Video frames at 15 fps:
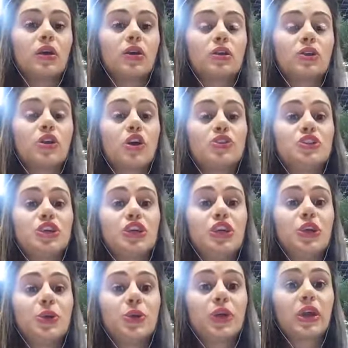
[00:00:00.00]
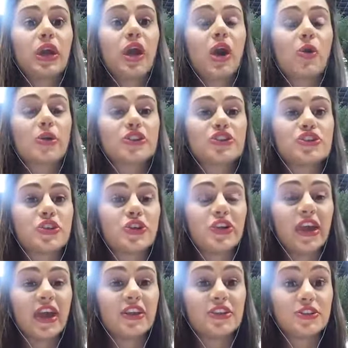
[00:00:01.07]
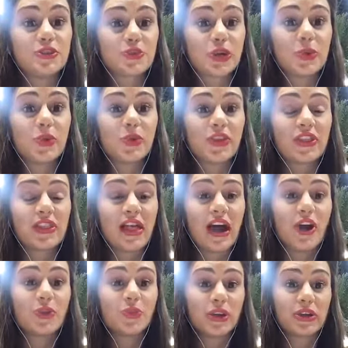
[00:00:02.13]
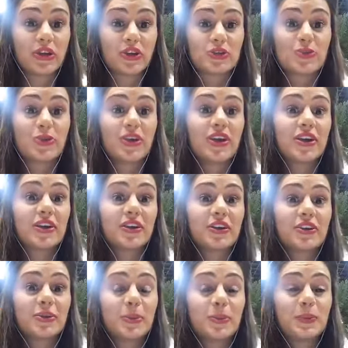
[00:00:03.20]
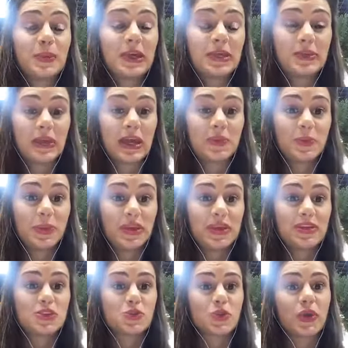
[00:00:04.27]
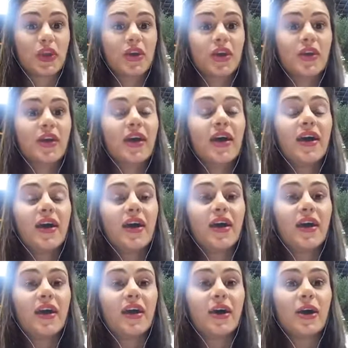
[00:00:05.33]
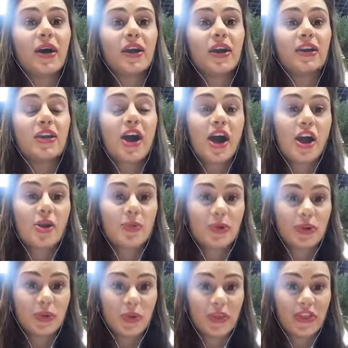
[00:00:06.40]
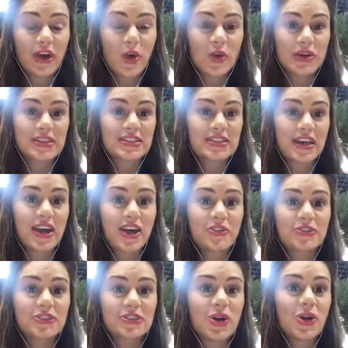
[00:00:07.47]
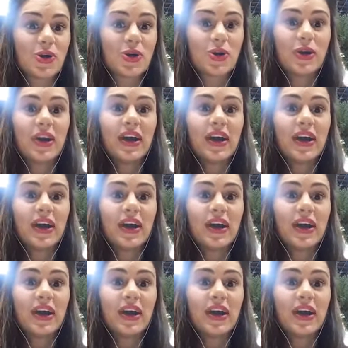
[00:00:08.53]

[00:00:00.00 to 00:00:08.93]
continuing our journey and trip with love, because we are at peace, we are in harmony with ourselves, so